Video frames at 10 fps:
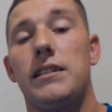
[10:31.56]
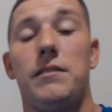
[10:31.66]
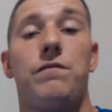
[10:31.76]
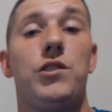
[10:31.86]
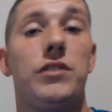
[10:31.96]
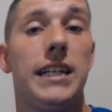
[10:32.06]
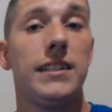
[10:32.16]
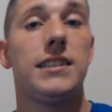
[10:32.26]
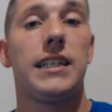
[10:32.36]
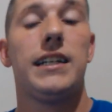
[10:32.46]
if you
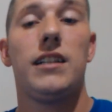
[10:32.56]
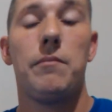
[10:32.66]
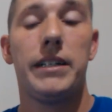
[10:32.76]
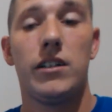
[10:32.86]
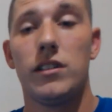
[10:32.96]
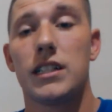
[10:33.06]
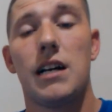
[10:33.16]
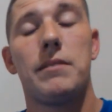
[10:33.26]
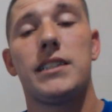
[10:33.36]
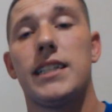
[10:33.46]
did see it, let me know in the
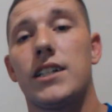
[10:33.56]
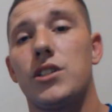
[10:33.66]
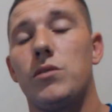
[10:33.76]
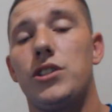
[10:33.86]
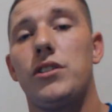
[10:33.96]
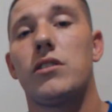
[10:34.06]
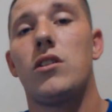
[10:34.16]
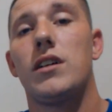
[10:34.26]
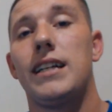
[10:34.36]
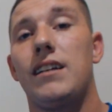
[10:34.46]
comment section what you
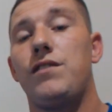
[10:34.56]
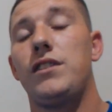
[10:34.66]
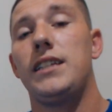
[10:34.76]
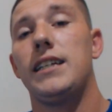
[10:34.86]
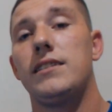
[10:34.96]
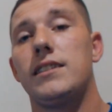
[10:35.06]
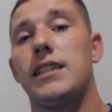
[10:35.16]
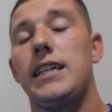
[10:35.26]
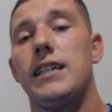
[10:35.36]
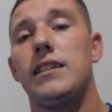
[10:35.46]
thought. And if you didn't
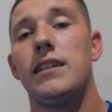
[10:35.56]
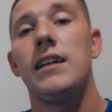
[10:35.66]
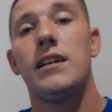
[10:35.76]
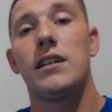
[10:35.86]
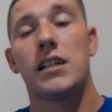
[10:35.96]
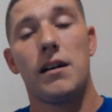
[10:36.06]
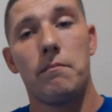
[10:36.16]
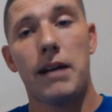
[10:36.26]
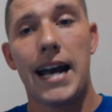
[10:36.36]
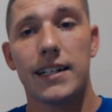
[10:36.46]
see it,
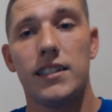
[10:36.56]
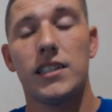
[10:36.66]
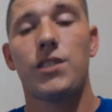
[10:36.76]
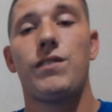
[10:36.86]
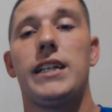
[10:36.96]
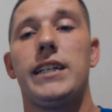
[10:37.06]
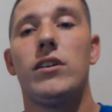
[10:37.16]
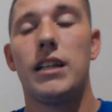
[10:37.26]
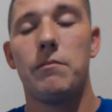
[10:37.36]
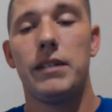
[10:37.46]
come back to this video
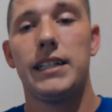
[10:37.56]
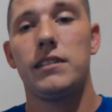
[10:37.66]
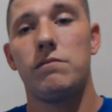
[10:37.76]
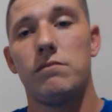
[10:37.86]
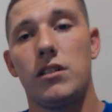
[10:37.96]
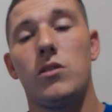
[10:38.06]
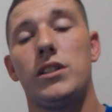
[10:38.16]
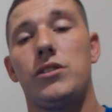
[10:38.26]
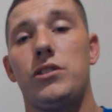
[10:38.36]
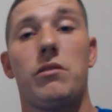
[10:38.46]
and let me know
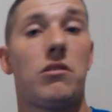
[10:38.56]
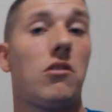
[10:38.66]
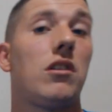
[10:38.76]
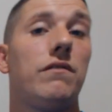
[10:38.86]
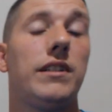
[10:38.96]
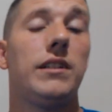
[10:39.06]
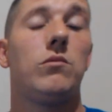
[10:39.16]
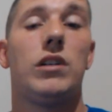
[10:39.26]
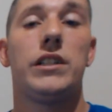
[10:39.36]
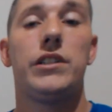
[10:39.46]
what you thought of it
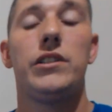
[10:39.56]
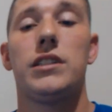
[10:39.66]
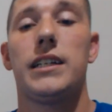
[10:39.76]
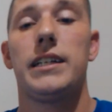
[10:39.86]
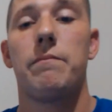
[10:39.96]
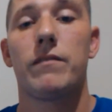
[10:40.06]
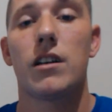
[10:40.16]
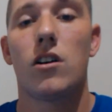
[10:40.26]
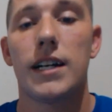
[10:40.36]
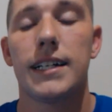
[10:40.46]
when you do see it.
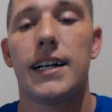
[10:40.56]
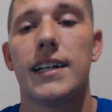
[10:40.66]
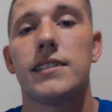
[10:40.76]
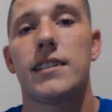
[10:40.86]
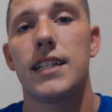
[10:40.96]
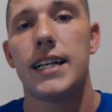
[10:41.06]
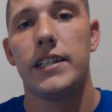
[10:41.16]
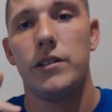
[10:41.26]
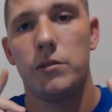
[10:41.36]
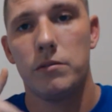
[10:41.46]
Alright, guys.
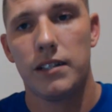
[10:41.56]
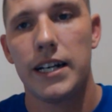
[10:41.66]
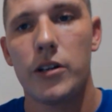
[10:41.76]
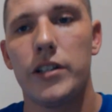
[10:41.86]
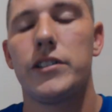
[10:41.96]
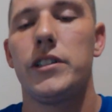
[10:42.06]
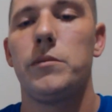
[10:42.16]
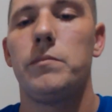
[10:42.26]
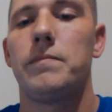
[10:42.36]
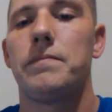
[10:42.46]
Thank you. Later, YouTube.